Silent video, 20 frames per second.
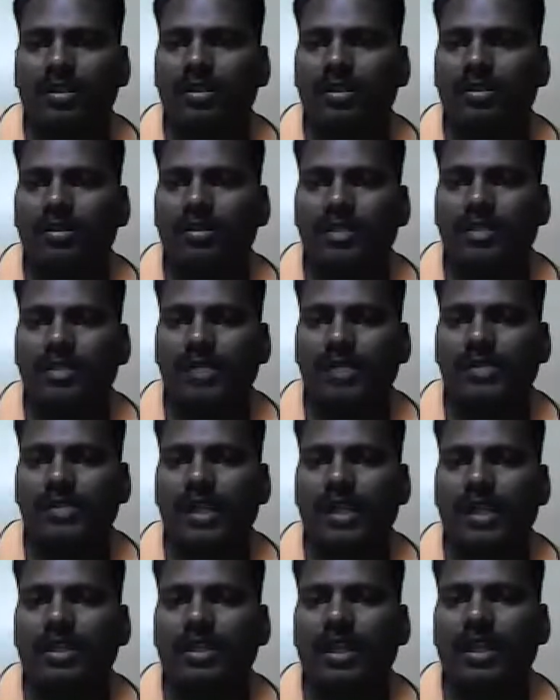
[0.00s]

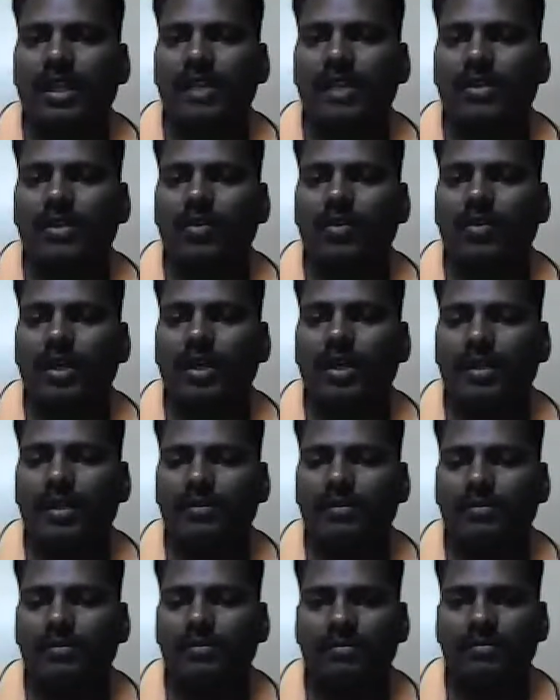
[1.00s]
subtract the cash outlay.
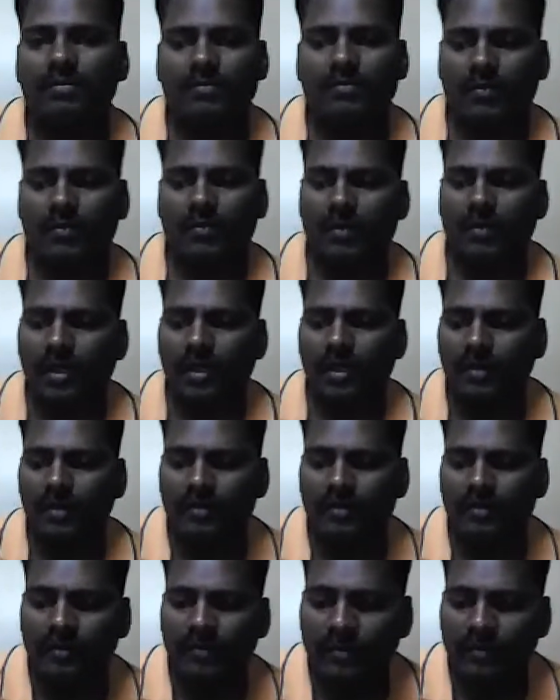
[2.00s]
Okay.
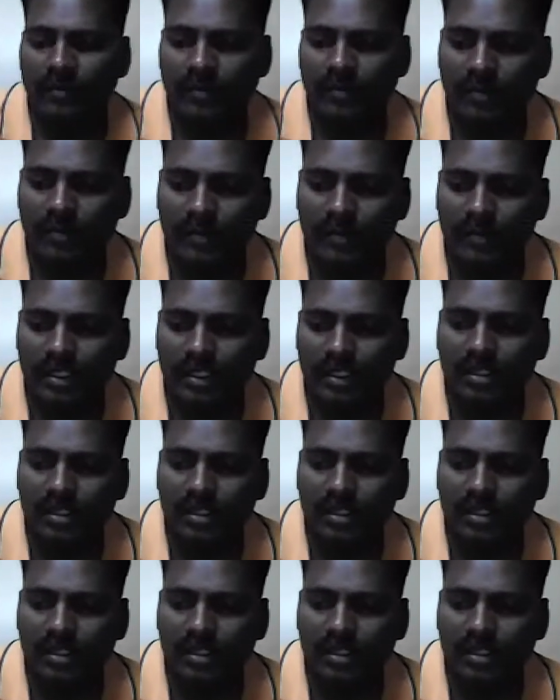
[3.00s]
This is